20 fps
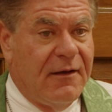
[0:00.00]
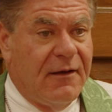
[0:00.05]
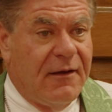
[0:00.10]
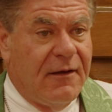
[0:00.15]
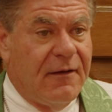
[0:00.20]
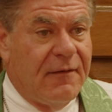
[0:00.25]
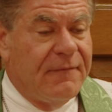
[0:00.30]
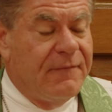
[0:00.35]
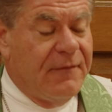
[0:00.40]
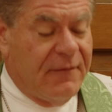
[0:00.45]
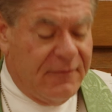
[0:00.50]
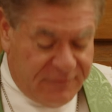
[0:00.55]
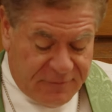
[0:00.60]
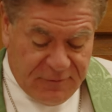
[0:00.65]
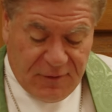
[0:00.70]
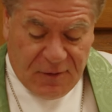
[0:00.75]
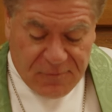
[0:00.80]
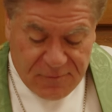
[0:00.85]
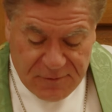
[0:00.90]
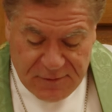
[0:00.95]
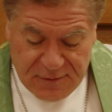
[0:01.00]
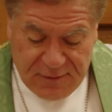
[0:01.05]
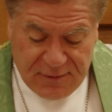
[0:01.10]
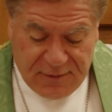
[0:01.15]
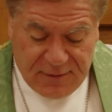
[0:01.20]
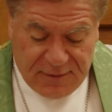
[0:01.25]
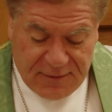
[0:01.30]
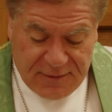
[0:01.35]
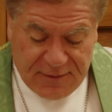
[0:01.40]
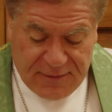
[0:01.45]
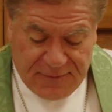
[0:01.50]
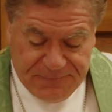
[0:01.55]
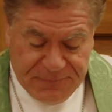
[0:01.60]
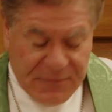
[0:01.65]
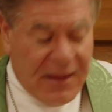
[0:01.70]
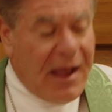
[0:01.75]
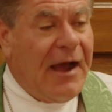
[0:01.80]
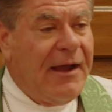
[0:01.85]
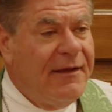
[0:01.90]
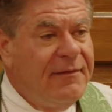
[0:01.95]
Uh, so uh,
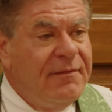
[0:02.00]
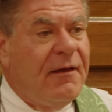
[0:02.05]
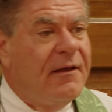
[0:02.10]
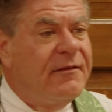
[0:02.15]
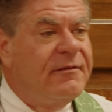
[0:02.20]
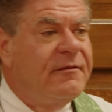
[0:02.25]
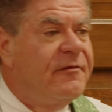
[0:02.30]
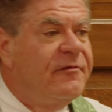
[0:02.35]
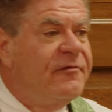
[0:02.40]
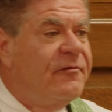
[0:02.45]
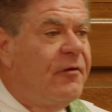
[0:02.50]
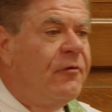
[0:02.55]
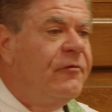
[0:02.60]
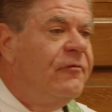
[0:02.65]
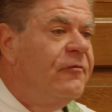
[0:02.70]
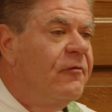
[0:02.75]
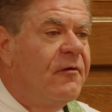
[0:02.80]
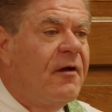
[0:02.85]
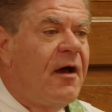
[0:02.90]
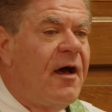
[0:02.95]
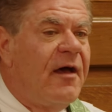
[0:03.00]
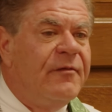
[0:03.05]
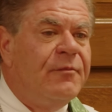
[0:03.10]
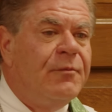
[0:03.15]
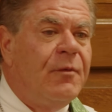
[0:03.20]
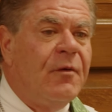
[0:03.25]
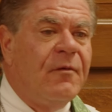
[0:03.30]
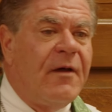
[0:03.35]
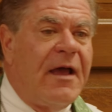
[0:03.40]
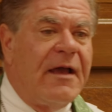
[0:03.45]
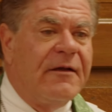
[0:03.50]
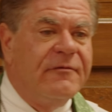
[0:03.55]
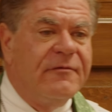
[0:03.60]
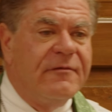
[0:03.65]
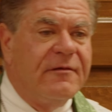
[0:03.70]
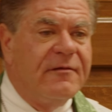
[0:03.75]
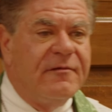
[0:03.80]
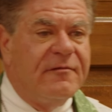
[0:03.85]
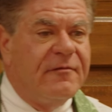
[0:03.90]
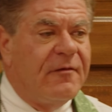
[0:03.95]
I thought the social gospel
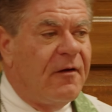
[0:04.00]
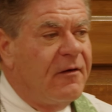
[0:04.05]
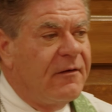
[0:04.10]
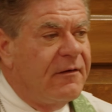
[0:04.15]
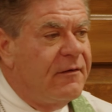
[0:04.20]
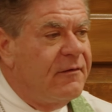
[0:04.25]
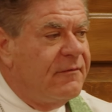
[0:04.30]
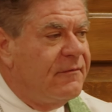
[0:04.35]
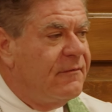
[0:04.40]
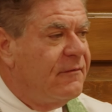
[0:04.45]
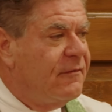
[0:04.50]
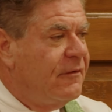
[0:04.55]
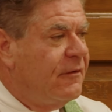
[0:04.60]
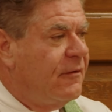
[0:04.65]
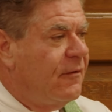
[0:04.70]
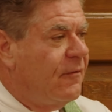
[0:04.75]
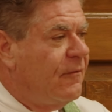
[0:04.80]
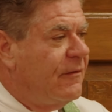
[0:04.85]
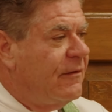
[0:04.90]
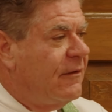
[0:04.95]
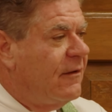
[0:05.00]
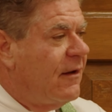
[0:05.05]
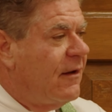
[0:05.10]
actually started, you know, in the